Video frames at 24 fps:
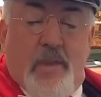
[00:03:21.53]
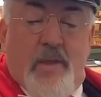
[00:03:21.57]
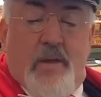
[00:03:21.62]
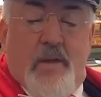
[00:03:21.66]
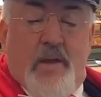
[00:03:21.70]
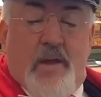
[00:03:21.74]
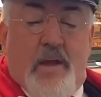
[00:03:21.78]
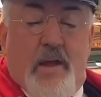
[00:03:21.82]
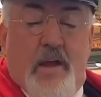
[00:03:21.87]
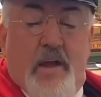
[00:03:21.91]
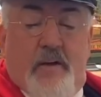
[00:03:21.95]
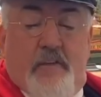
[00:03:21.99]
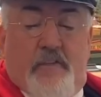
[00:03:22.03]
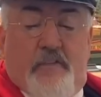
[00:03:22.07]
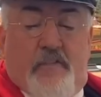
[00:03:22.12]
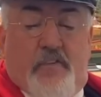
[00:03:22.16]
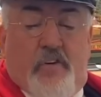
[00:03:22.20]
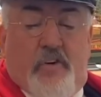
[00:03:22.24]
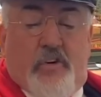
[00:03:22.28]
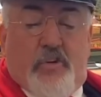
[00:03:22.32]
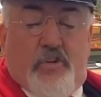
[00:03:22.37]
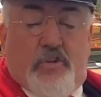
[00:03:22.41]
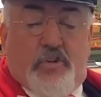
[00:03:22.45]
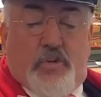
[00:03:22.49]
At
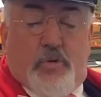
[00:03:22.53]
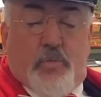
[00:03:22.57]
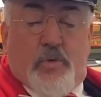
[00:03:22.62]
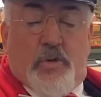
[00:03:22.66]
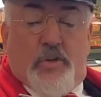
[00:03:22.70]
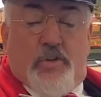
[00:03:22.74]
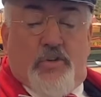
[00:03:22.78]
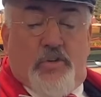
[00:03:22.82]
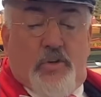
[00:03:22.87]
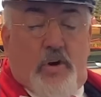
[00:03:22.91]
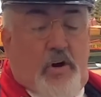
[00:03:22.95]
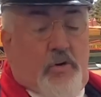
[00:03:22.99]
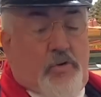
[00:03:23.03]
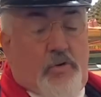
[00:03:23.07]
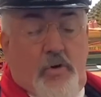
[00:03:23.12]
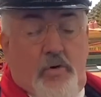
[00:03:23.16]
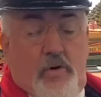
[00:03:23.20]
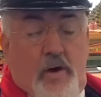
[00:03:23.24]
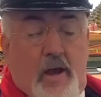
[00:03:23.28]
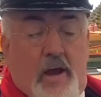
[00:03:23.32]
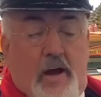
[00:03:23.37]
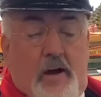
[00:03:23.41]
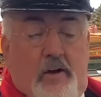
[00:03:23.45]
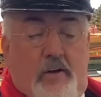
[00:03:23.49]
first, we saw no
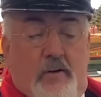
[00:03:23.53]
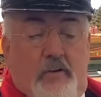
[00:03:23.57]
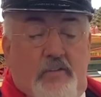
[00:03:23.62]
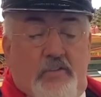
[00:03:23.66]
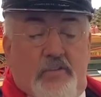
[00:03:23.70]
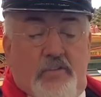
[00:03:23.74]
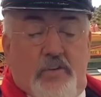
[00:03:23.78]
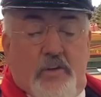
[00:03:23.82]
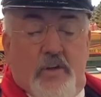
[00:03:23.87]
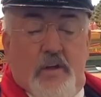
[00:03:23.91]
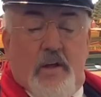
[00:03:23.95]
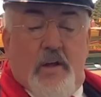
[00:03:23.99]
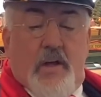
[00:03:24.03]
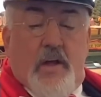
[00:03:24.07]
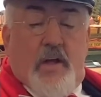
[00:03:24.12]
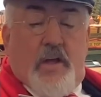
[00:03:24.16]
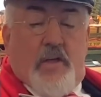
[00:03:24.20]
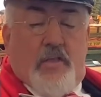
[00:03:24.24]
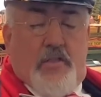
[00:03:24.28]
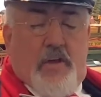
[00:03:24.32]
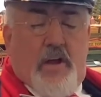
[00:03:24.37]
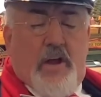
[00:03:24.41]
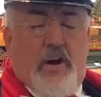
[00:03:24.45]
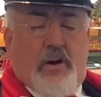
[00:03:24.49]
elves.
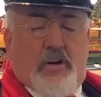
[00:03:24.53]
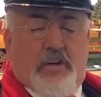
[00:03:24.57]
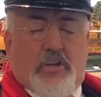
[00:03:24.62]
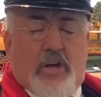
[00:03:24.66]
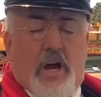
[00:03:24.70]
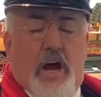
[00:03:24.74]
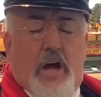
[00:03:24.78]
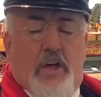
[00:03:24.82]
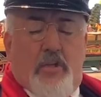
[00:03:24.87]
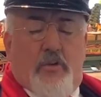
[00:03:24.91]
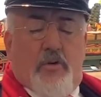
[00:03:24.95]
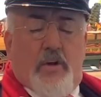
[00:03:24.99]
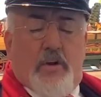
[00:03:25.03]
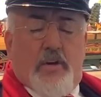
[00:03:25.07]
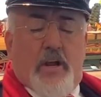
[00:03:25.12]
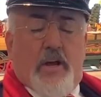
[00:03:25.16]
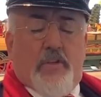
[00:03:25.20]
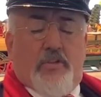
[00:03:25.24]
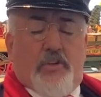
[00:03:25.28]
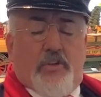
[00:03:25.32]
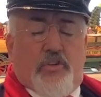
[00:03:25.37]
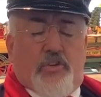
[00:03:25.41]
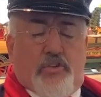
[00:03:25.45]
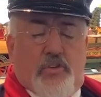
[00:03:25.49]
"They are gathering
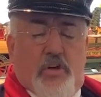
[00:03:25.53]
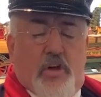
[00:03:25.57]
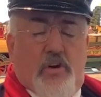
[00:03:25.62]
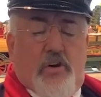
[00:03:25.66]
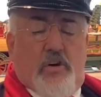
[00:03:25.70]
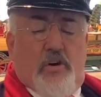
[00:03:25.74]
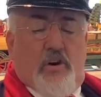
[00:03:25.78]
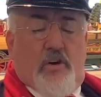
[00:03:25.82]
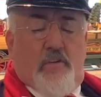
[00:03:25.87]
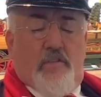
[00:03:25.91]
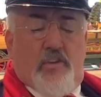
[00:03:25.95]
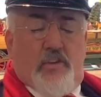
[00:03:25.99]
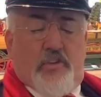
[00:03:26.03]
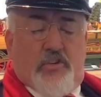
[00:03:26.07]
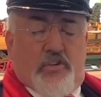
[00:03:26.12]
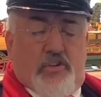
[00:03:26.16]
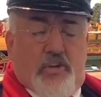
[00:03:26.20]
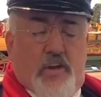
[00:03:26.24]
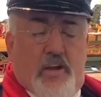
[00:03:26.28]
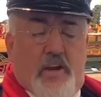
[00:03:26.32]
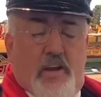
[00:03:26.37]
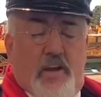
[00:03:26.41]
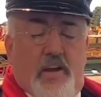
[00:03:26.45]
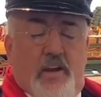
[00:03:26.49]
at the center of the
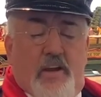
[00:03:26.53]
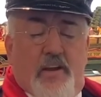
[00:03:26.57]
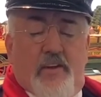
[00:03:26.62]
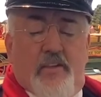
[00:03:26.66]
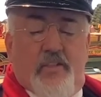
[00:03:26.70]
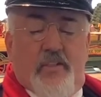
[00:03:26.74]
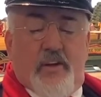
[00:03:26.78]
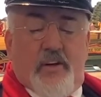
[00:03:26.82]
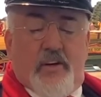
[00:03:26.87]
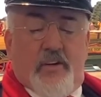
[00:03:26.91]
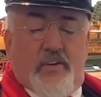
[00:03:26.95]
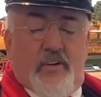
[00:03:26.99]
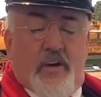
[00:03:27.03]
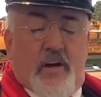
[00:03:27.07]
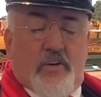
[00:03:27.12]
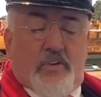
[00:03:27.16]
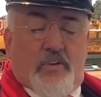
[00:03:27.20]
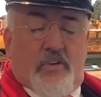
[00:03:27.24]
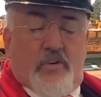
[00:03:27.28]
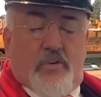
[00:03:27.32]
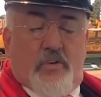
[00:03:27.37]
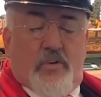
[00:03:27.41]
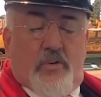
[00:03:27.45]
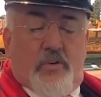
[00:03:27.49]
city," the
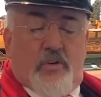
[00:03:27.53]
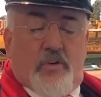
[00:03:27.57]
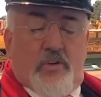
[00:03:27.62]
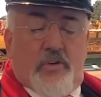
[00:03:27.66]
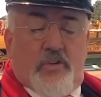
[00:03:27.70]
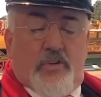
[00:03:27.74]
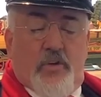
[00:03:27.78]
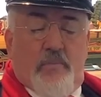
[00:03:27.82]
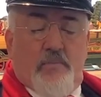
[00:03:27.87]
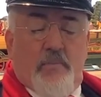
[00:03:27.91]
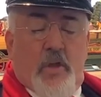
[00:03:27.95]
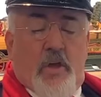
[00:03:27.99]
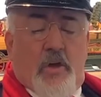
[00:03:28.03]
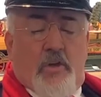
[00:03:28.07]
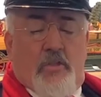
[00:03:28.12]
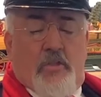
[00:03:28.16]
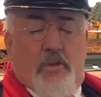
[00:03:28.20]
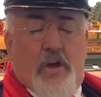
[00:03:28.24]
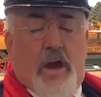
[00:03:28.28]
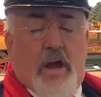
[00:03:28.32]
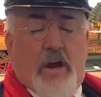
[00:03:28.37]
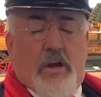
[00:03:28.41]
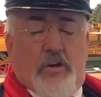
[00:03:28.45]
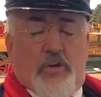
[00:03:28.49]
conductor told us.
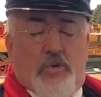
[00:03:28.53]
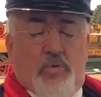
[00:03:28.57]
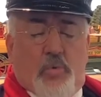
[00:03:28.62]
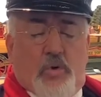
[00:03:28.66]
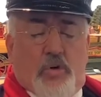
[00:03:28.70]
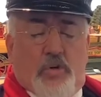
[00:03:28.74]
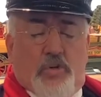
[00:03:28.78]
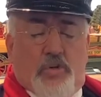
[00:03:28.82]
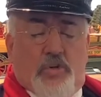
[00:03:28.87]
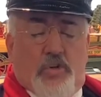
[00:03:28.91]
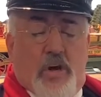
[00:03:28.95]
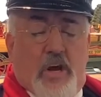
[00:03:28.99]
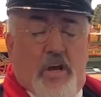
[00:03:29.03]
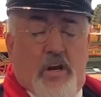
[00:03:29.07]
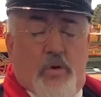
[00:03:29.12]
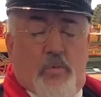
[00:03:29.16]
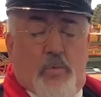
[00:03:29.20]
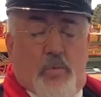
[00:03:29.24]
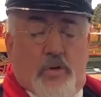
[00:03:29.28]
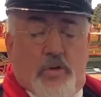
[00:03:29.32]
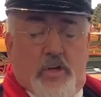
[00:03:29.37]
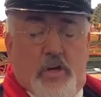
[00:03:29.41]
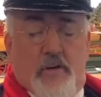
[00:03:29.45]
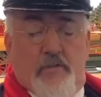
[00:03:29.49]
"That is where Santa
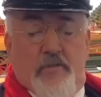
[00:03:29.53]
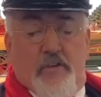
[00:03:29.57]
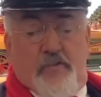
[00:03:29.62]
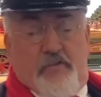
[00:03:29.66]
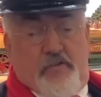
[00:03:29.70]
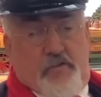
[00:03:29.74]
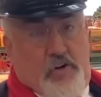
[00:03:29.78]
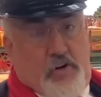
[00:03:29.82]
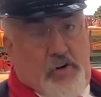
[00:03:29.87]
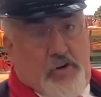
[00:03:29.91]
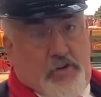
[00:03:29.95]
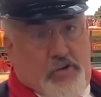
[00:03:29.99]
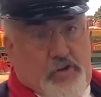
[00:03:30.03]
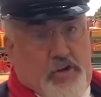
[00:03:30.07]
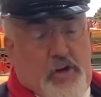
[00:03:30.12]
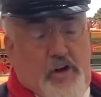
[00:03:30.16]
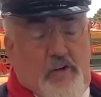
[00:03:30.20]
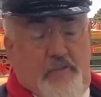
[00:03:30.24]
will give the first gift